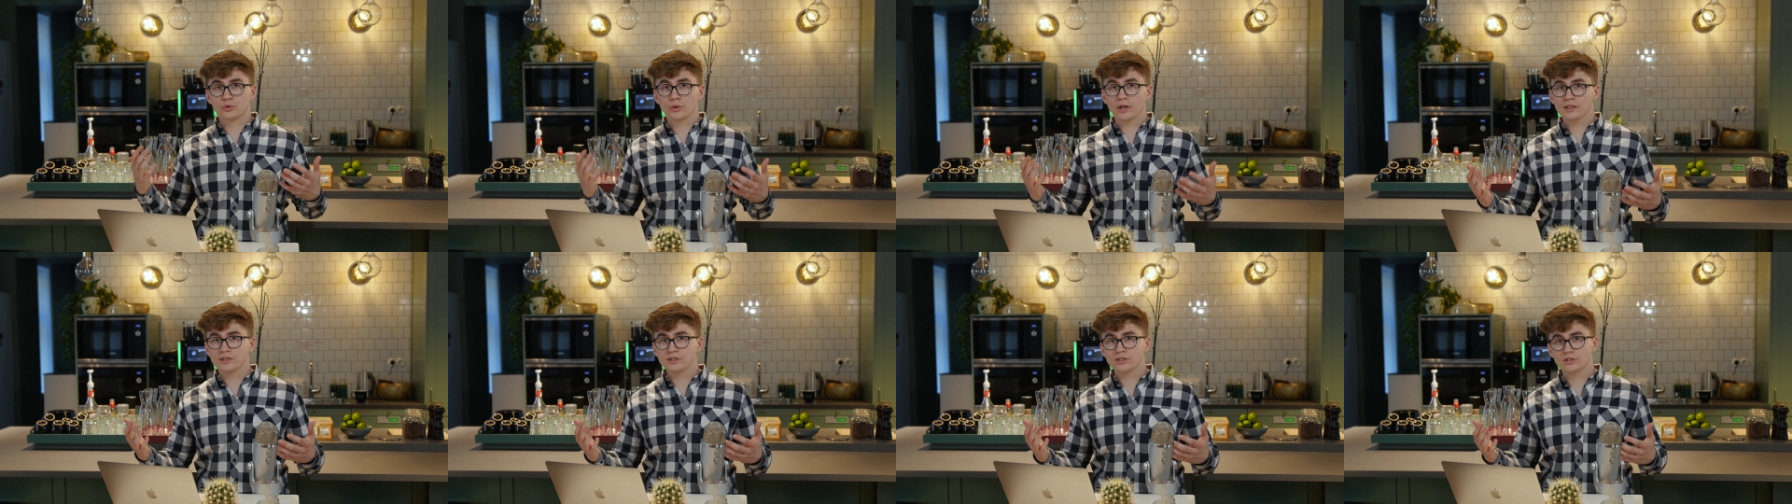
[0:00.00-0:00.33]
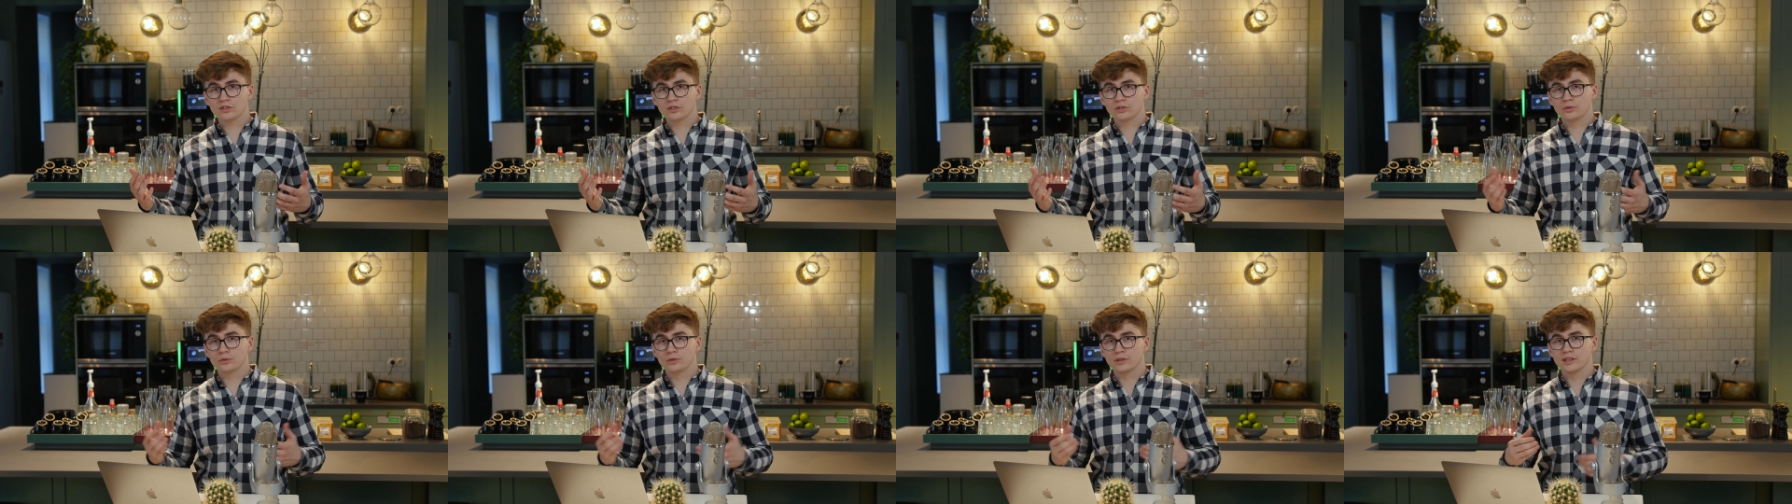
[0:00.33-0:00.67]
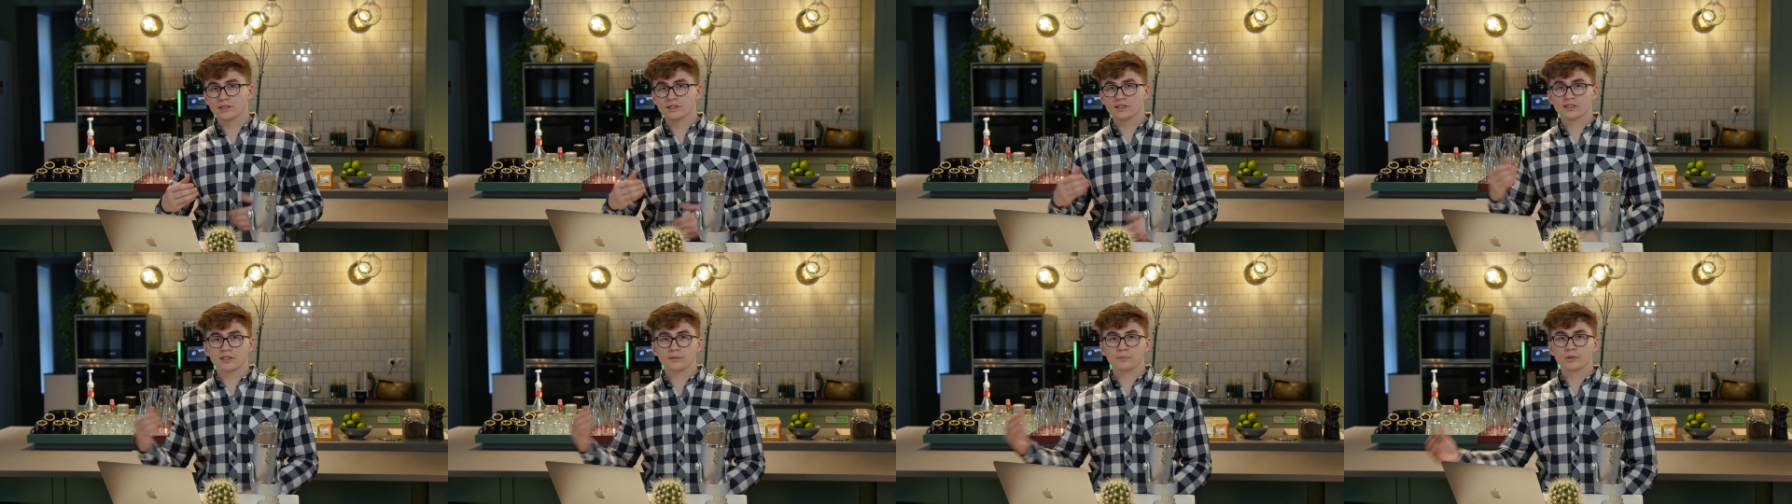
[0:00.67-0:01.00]
trusts you
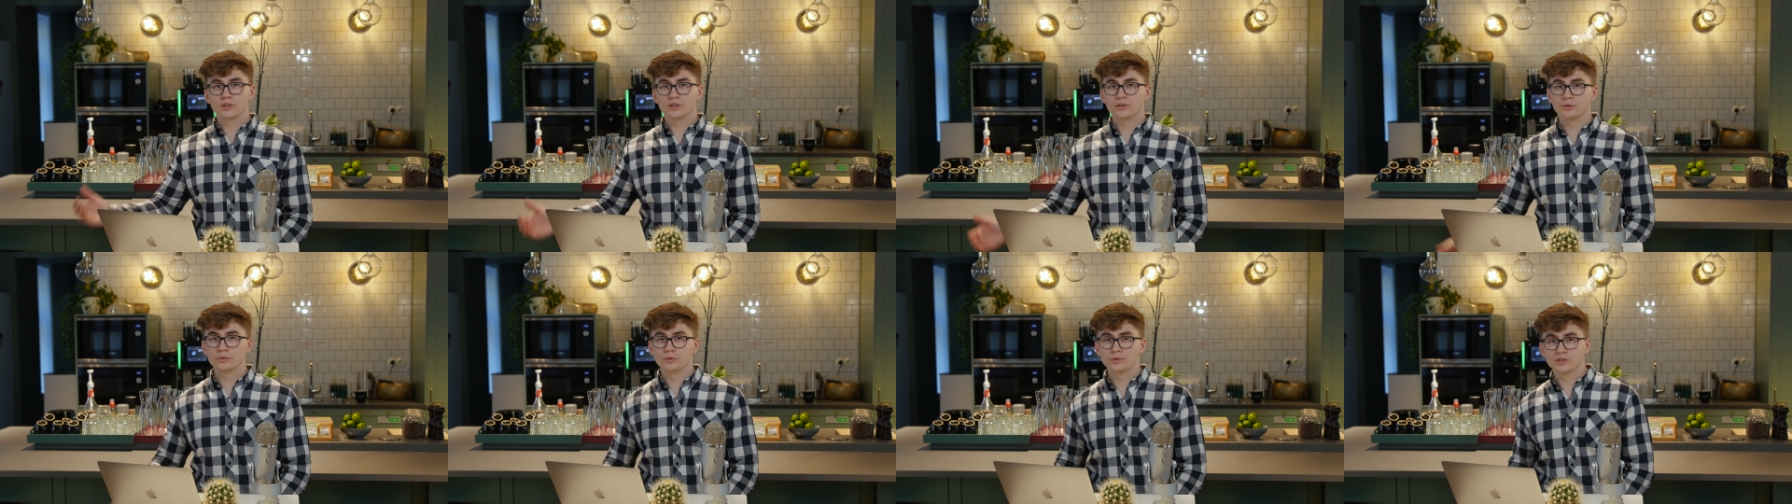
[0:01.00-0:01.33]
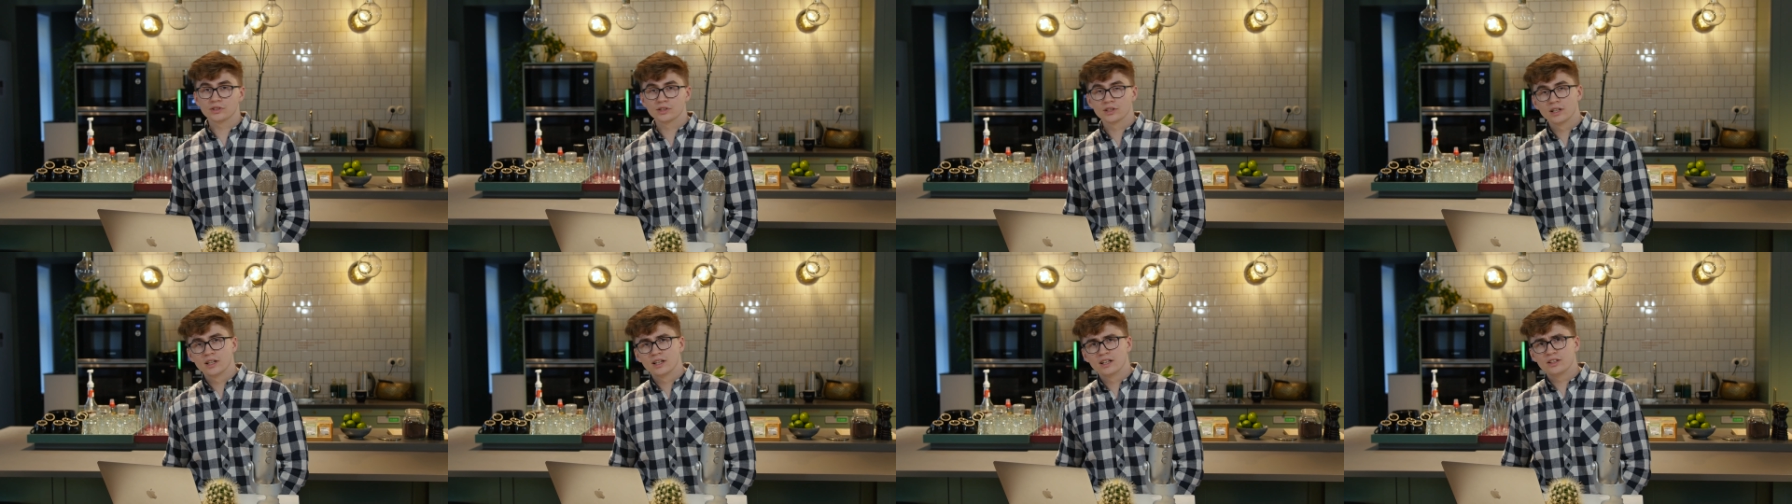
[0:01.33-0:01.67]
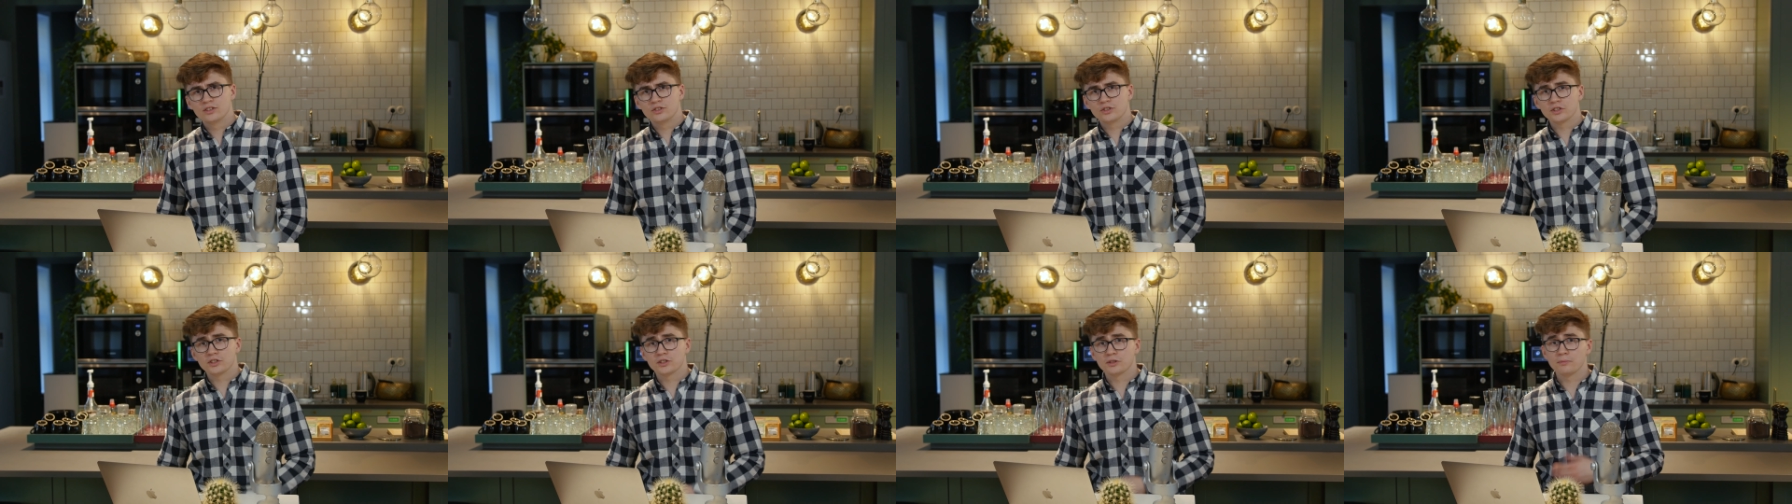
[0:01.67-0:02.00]
than someone who's
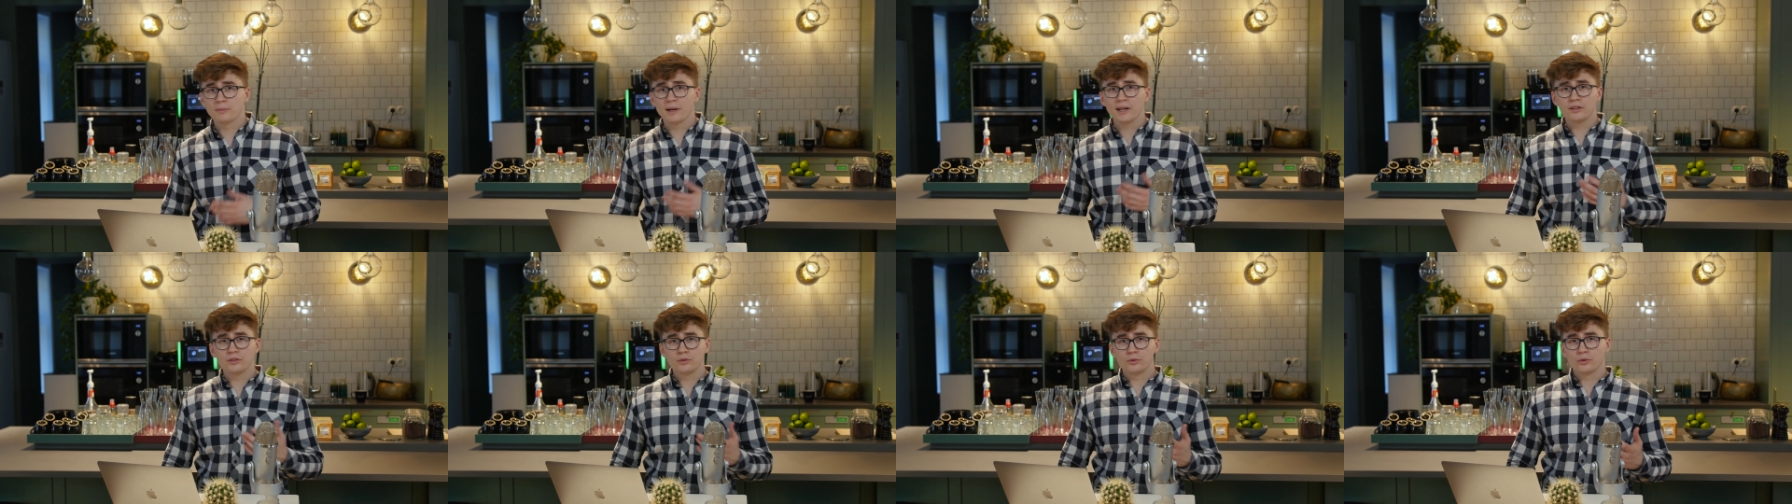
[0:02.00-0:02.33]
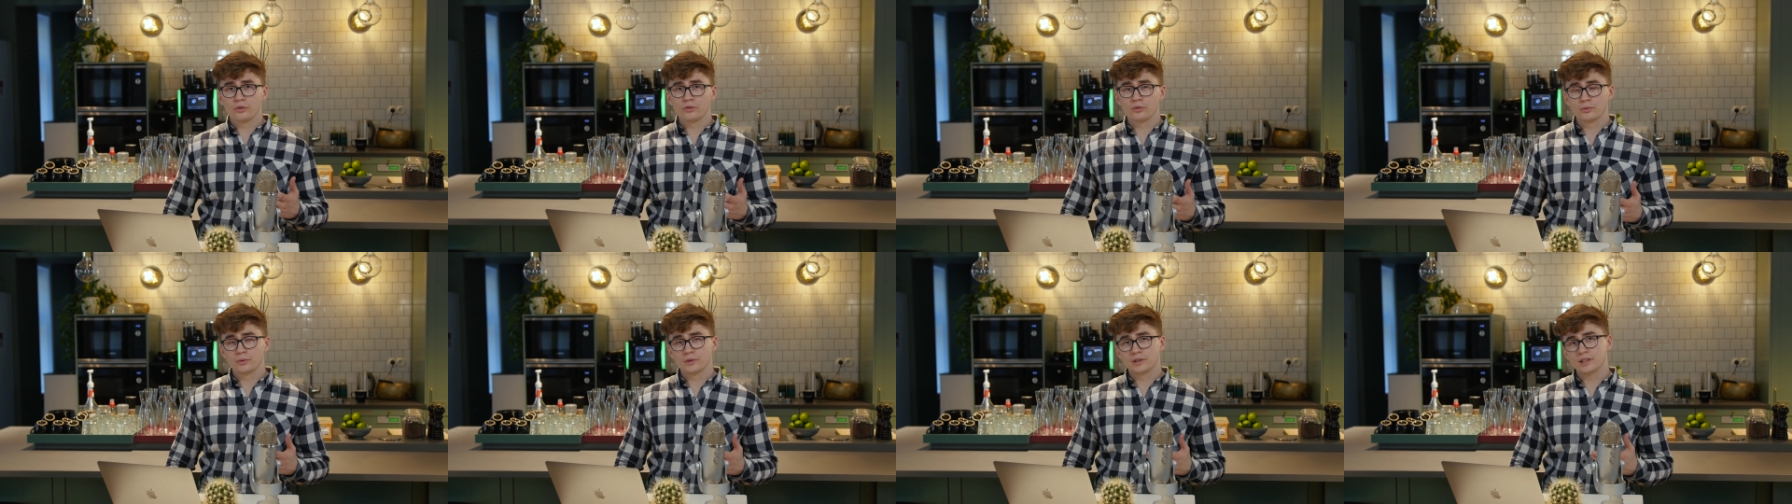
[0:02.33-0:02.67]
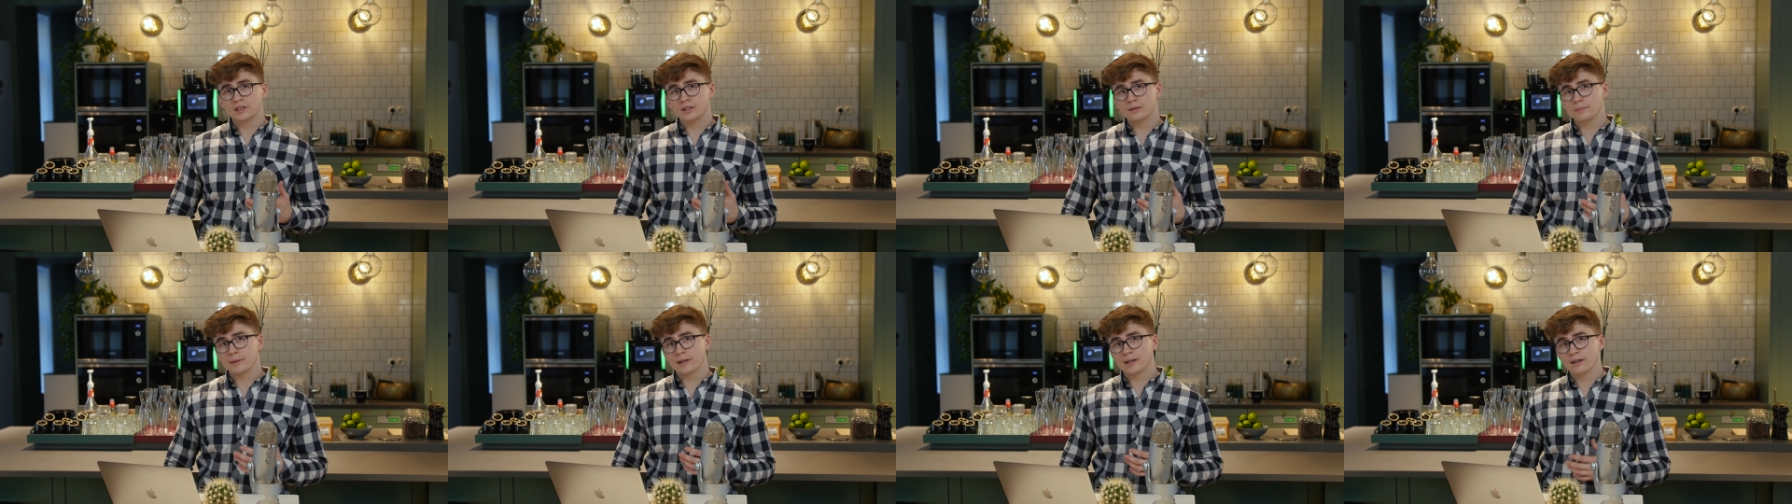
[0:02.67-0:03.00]
just met you through an
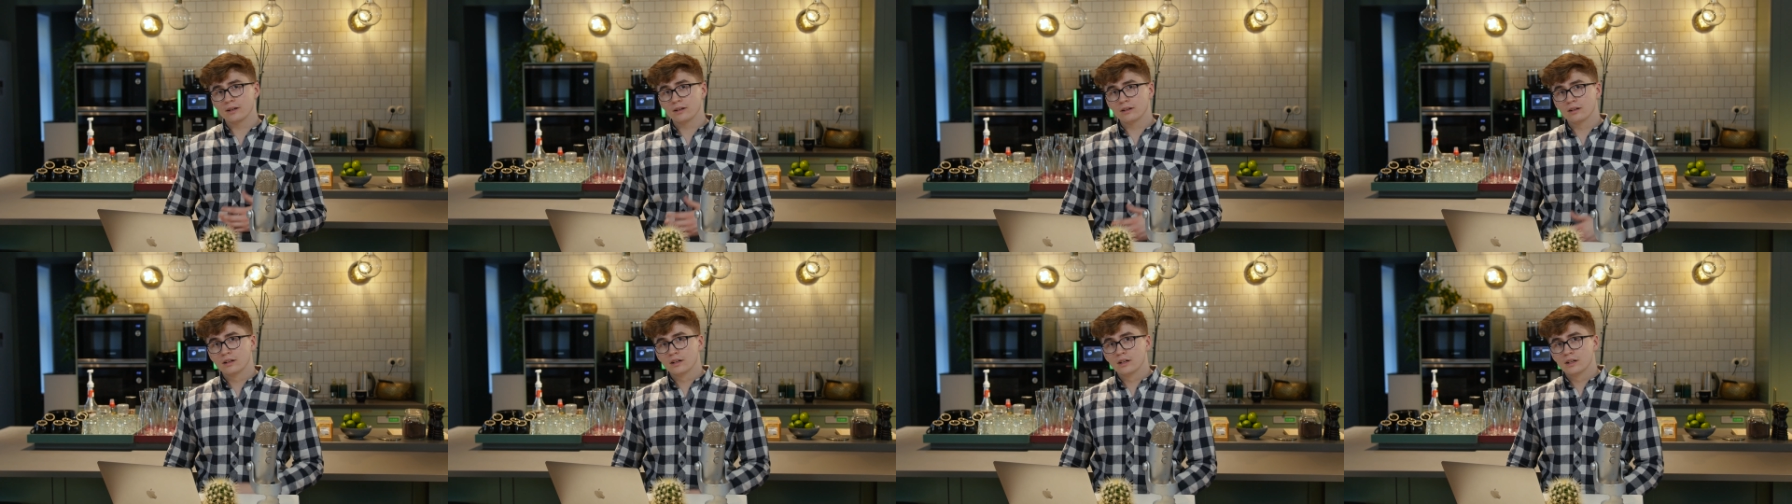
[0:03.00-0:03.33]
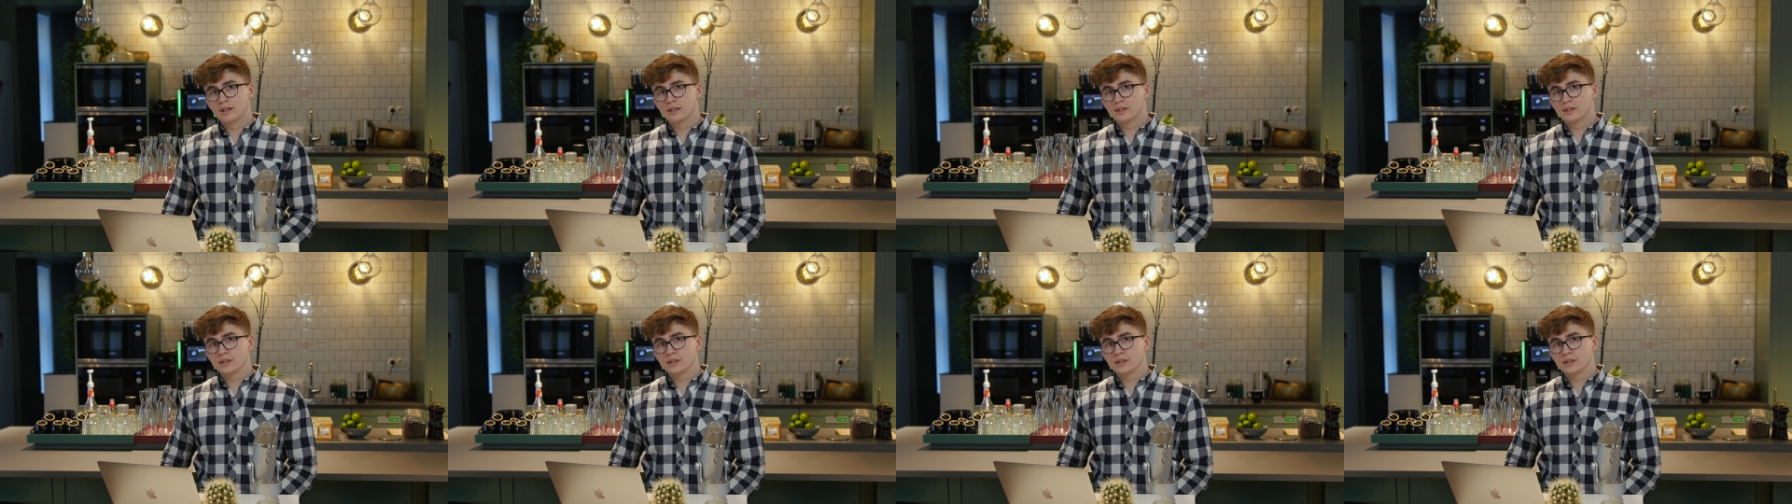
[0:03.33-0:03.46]
email.